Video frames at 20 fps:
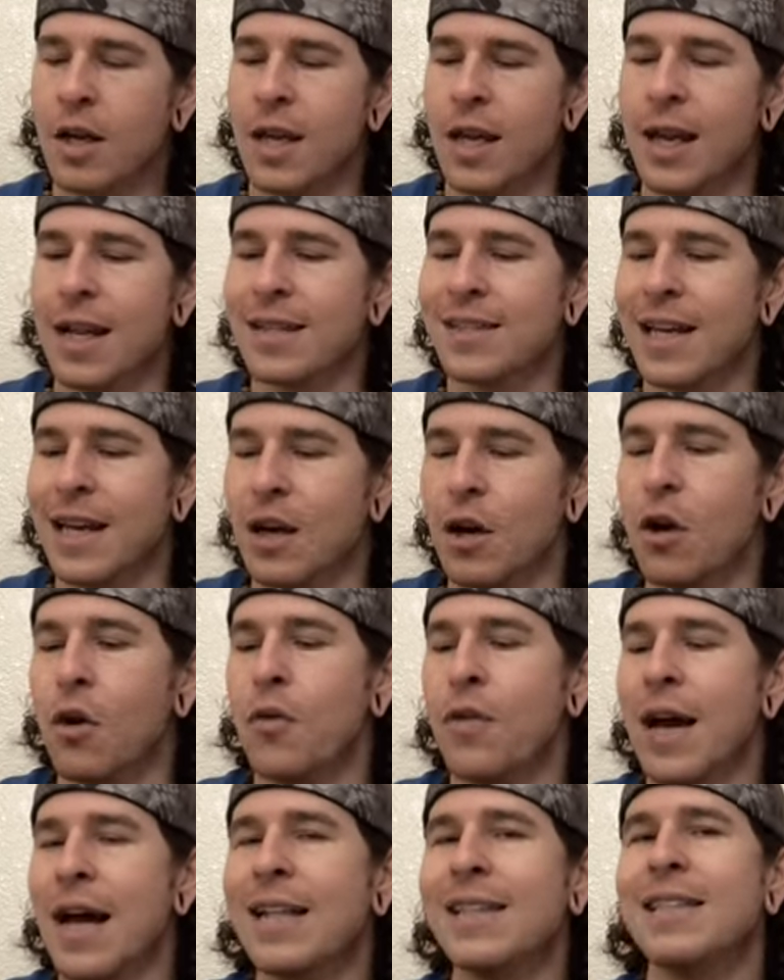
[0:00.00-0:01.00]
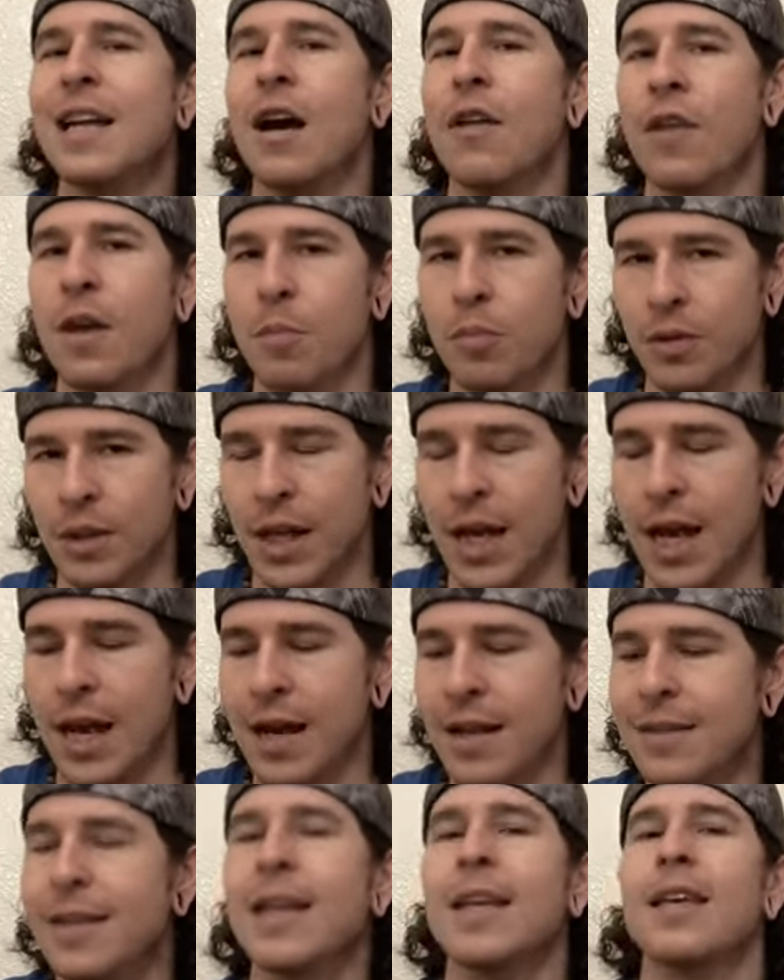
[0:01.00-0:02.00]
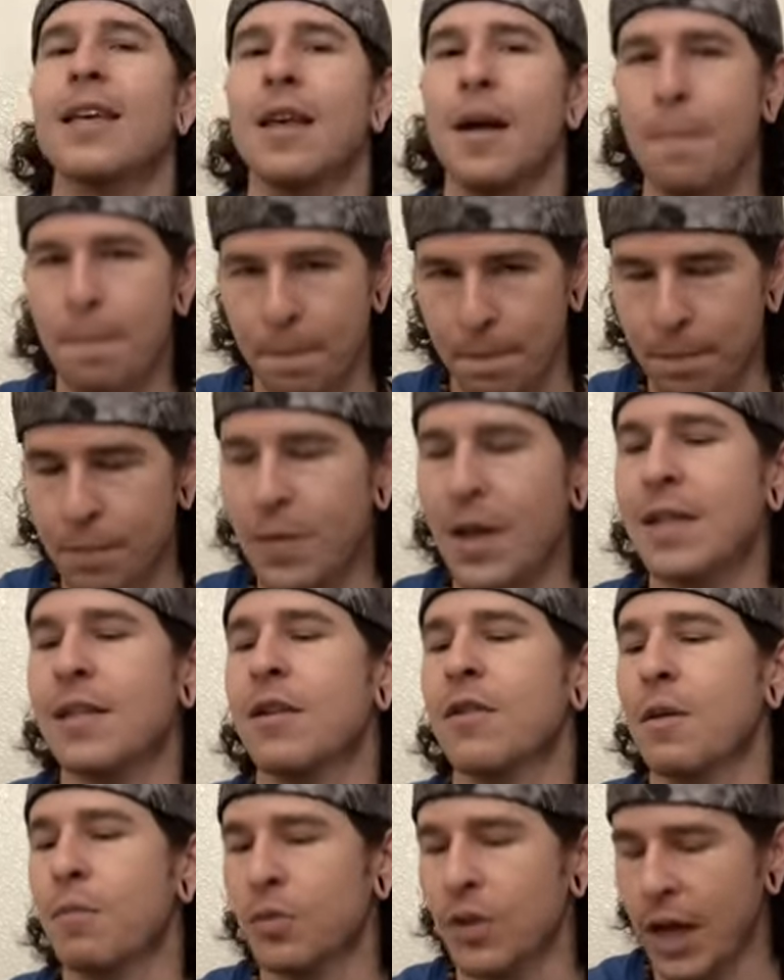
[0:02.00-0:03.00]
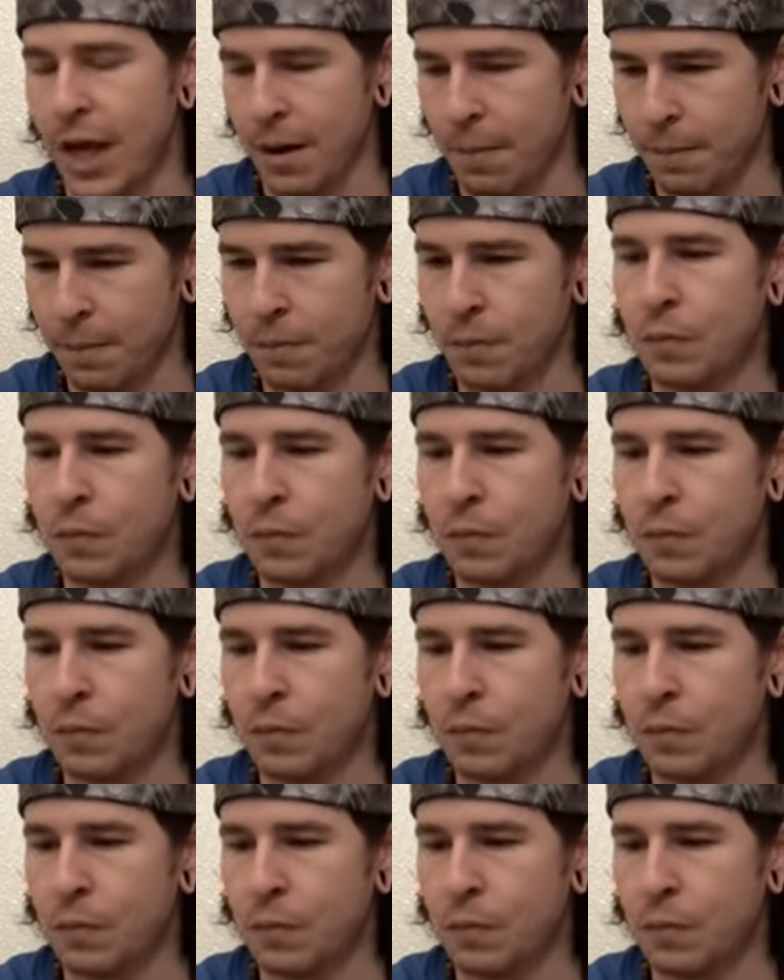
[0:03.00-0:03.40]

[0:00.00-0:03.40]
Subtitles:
And it's like, oh, that's how they play. And it's like, yep, that's how they play.